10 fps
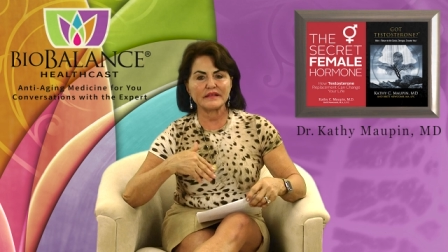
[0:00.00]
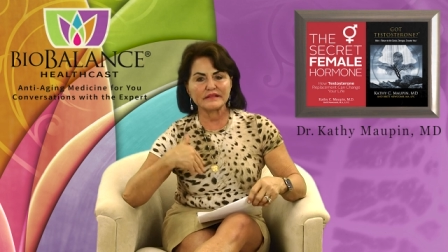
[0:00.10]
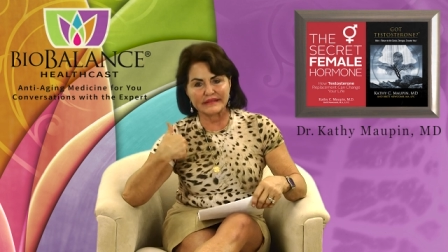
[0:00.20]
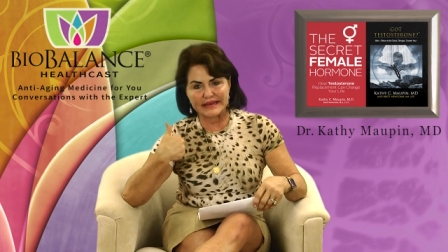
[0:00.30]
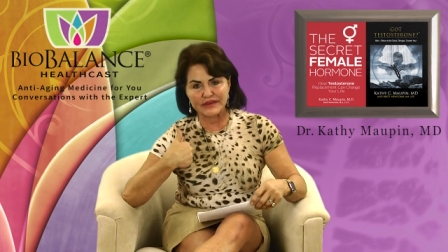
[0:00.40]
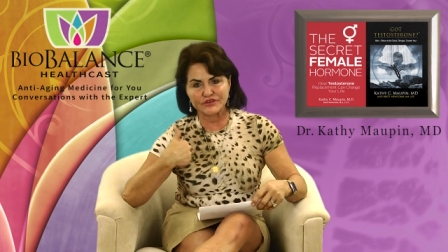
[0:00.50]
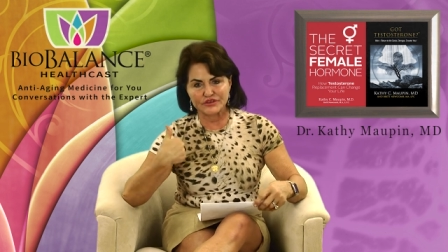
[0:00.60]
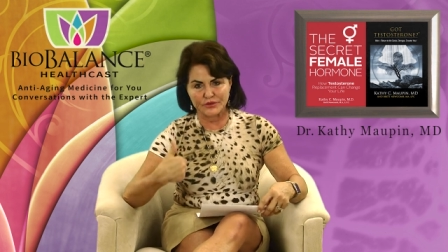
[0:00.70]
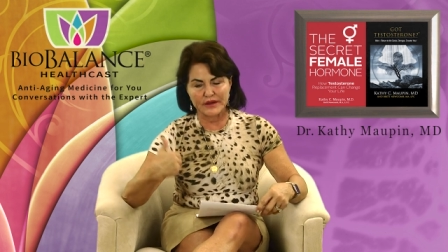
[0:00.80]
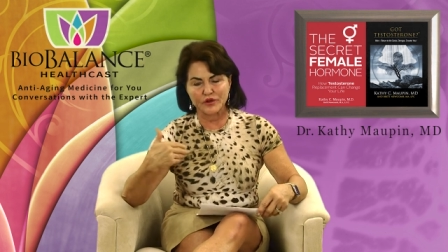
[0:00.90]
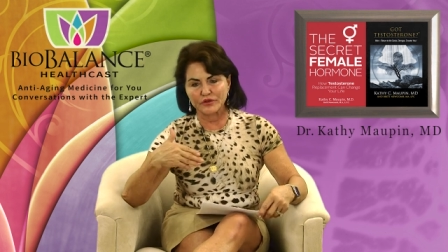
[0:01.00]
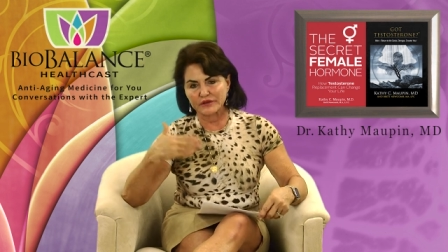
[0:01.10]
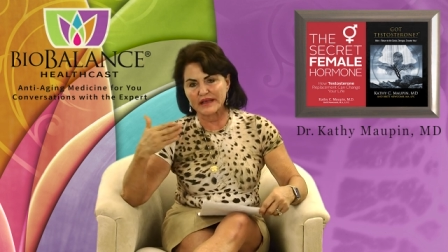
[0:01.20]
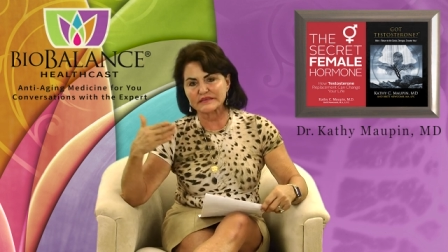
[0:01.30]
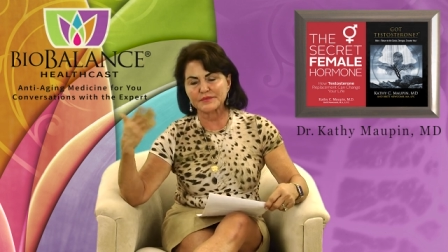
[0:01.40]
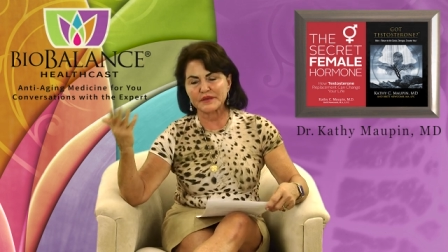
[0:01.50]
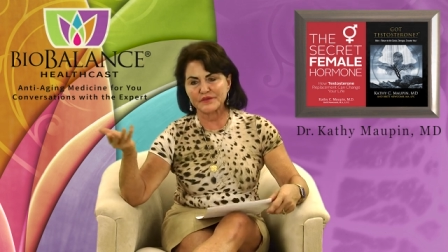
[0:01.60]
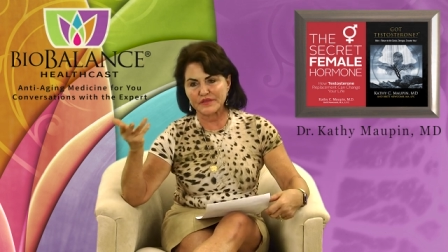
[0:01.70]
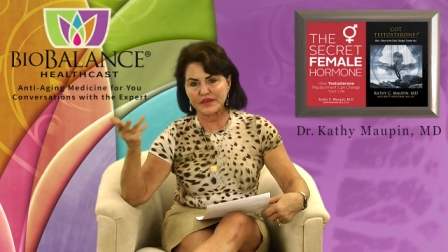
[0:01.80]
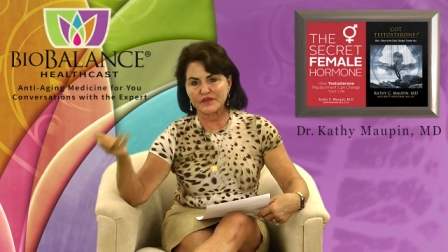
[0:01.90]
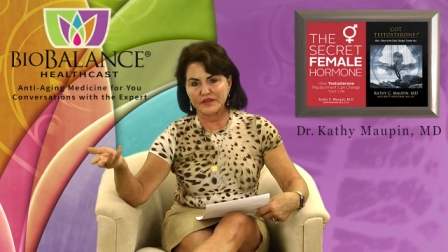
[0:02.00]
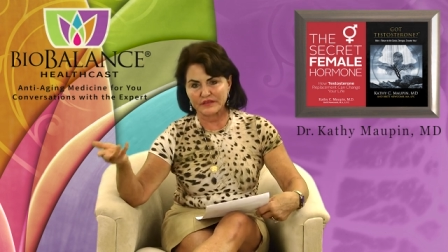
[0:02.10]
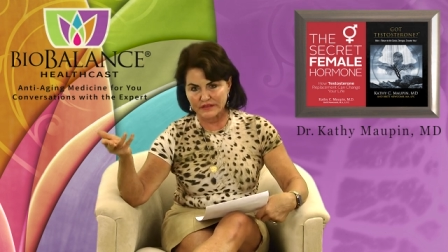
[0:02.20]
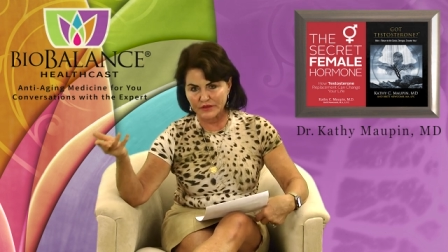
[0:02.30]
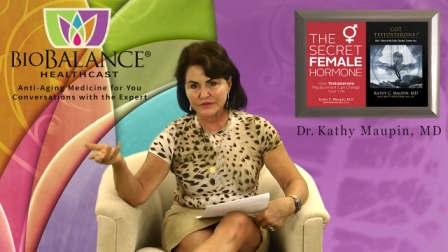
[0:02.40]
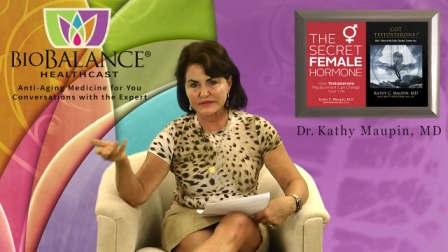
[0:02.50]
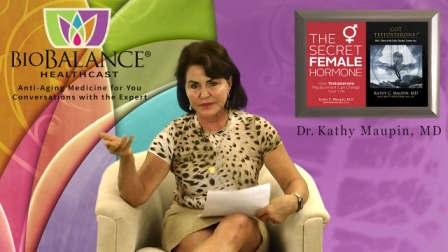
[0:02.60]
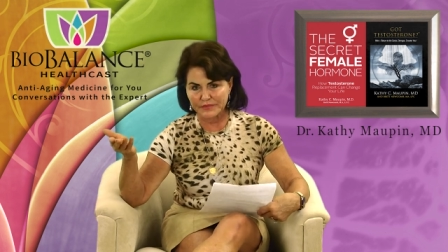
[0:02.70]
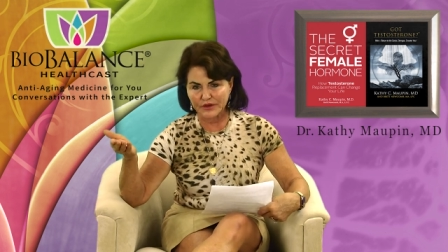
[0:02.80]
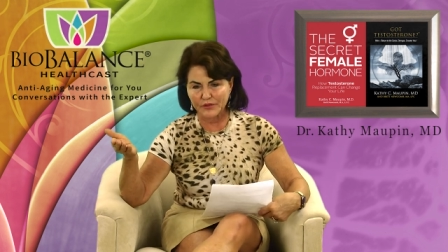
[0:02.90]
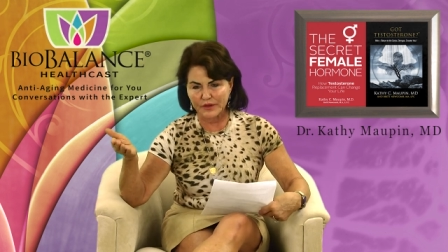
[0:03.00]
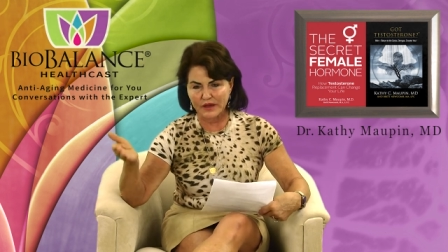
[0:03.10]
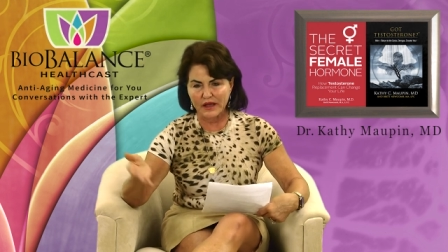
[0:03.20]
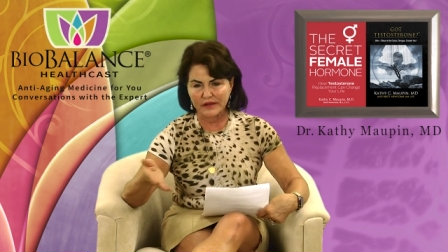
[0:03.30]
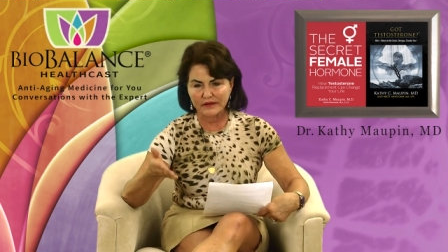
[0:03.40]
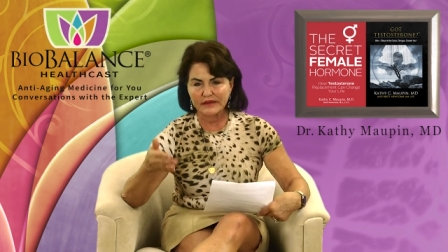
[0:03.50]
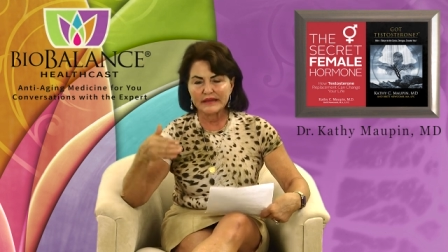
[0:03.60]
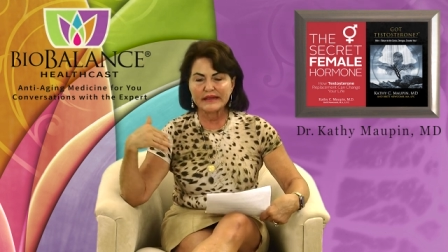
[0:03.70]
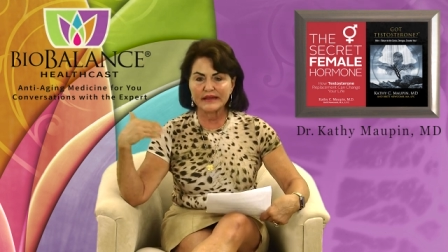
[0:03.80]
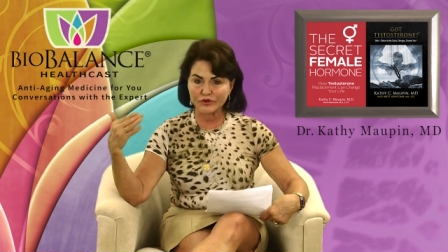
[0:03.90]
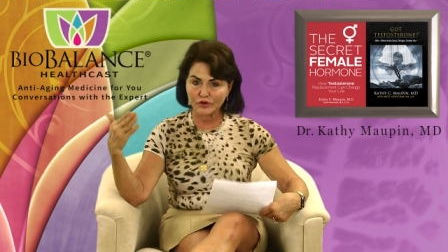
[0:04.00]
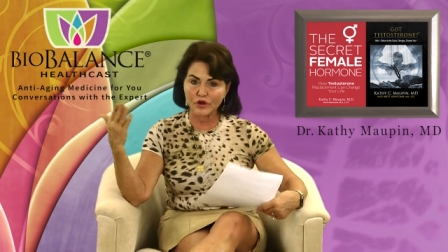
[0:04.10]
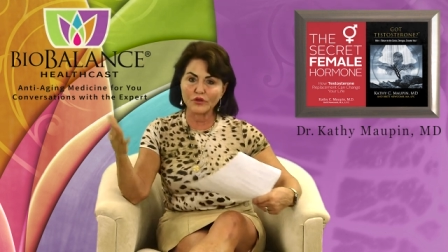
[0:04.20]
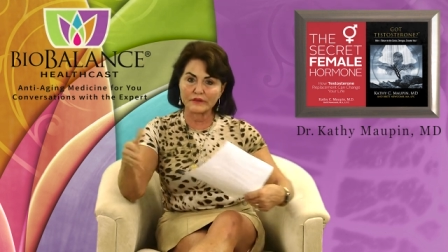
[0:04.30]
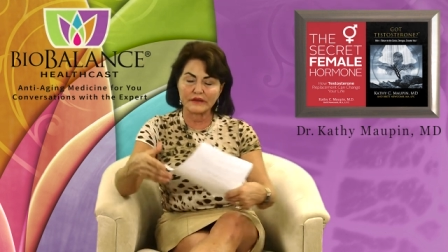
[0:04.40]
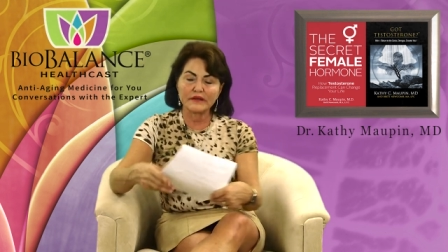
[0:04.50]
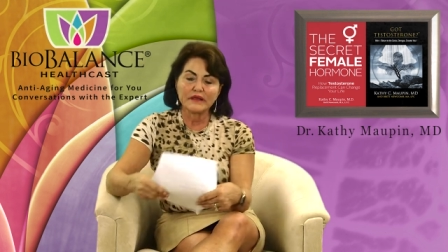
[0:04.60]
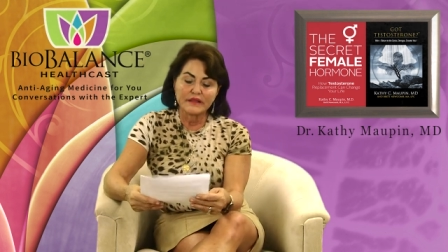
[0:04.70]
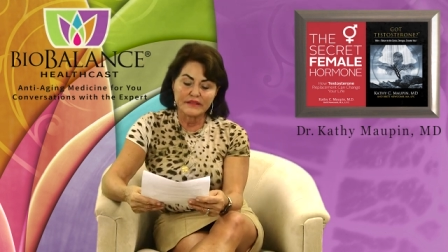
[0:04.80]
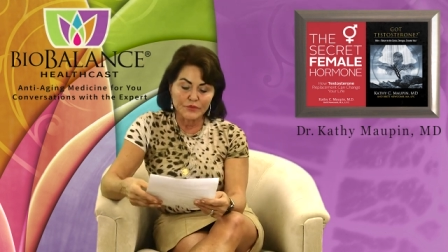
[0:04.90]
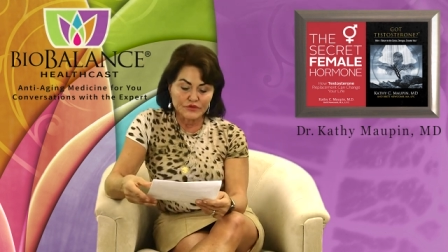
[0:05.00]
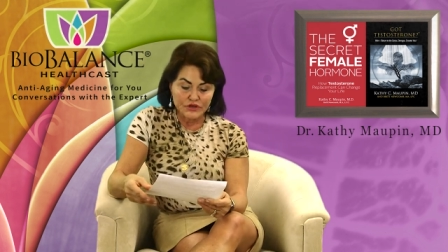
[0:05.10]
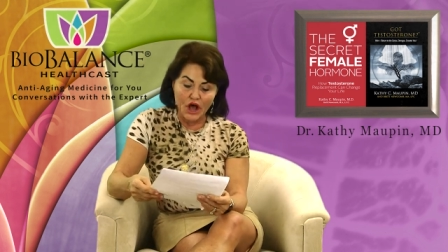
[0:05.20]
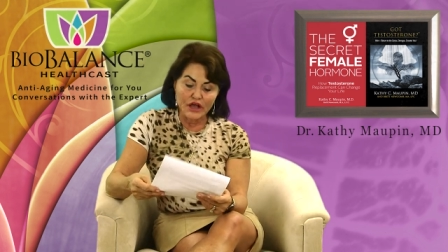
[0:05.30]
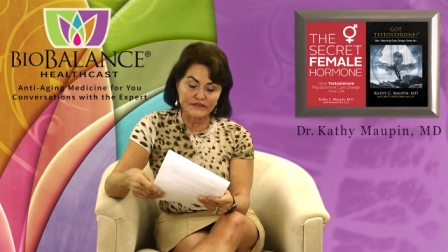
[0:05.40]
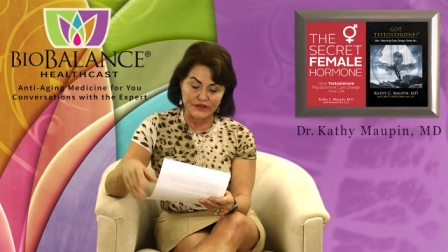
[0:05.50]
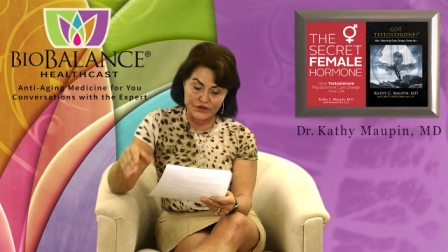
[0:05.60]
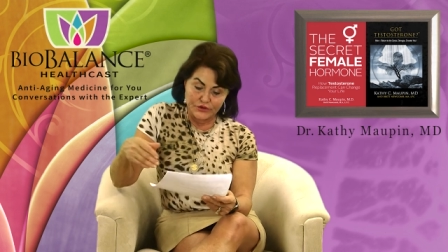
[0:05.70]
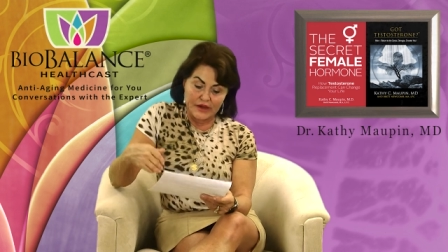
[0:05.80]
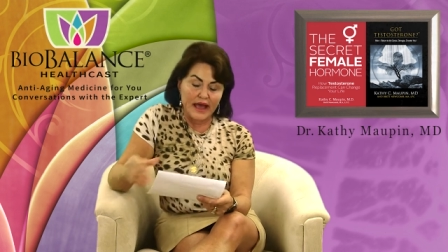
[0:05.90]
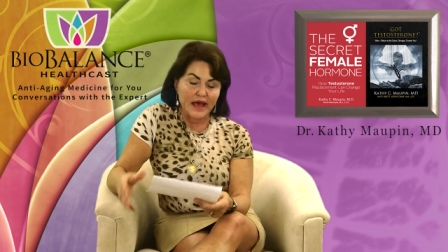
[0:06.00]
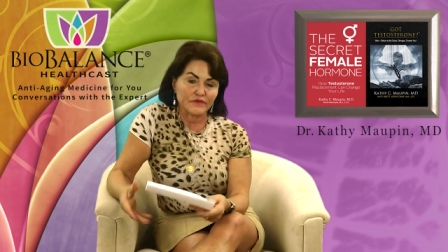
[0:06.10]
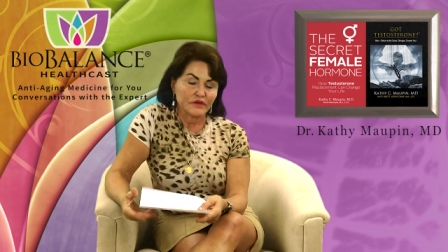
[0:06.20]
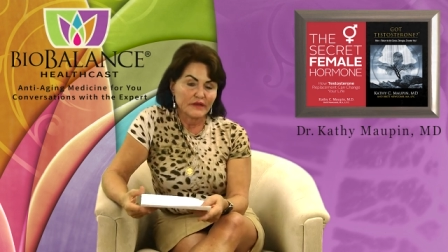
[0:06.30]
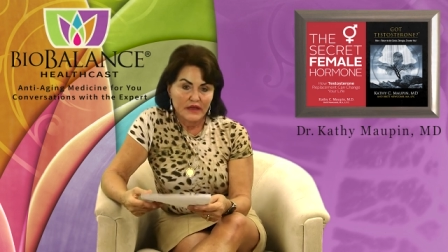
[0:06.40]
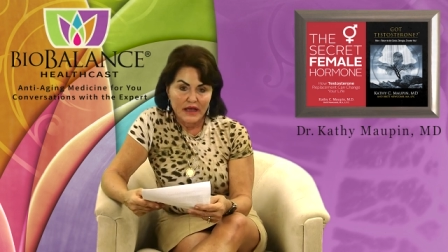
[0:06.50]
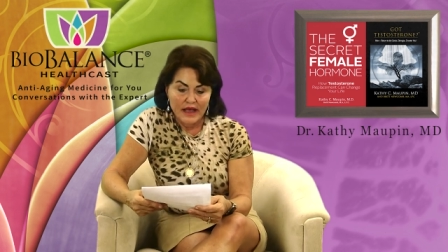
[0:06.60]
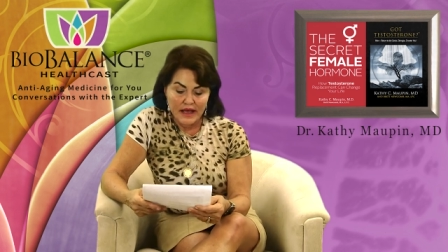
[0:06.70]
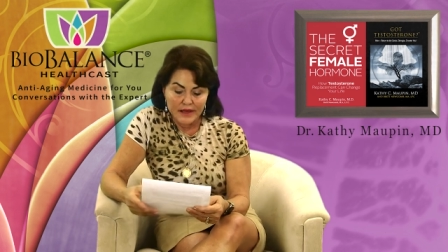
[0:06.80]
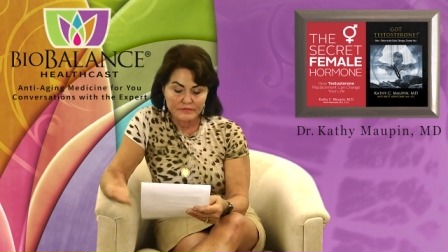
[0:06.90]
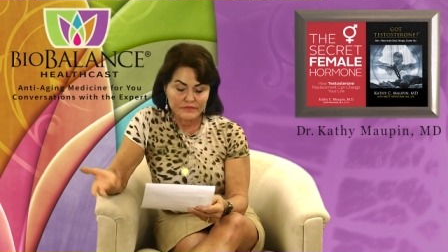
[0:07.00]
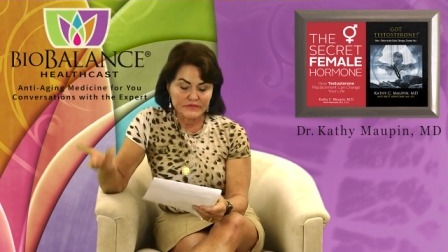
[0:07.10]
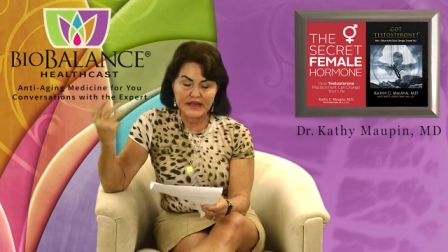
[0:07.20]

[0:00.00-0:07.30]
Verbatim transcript: lead to a colonoscopy if they thought that there was something going on in your colon that was causing you to have um,